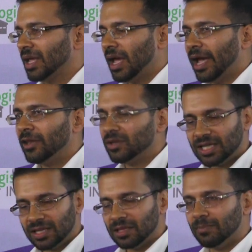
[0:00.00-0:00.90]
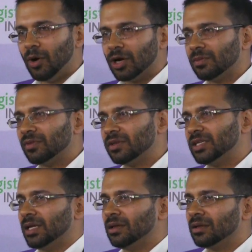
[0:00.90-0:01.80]
and you'll see that the bottom of the
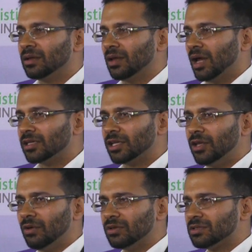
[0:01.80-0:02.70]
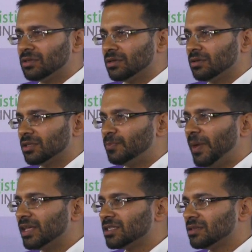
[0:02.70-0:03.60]
T has a huge
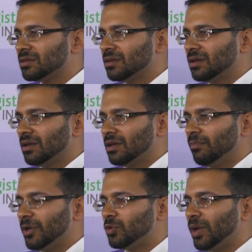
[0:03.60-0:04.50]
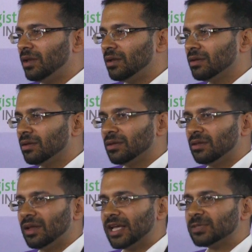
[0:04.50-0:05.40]
space between
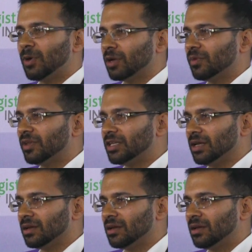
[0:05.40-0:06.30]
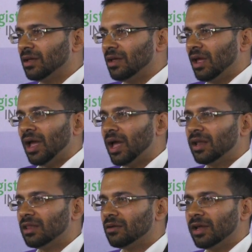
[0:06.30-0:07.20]
the next bottom of the T. And
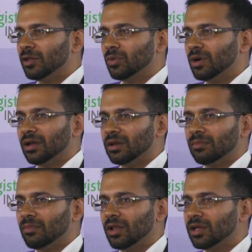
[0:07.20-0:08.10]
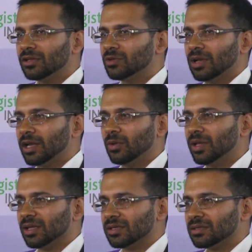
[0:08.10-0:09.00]
in the real world, molecules don't like
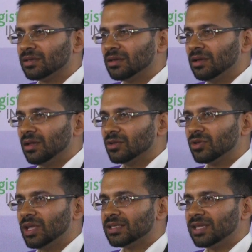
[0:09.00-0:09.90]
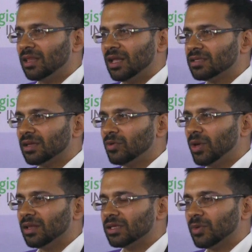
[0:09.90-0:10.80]
doing this. So they say that instead of
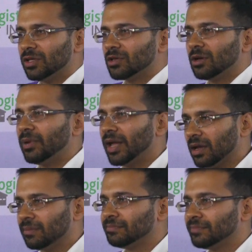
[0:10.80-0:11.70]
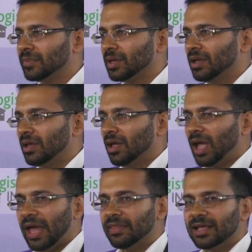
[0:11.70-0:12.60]
doing this, we're just going to break.
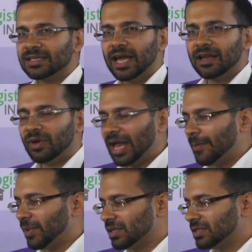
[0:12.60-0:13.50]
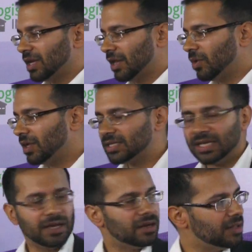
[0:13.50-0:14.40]
And that's kind of what happens. And you can
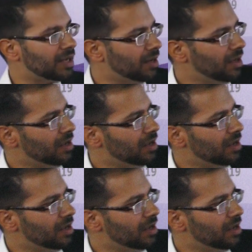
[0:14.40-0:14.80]
see here that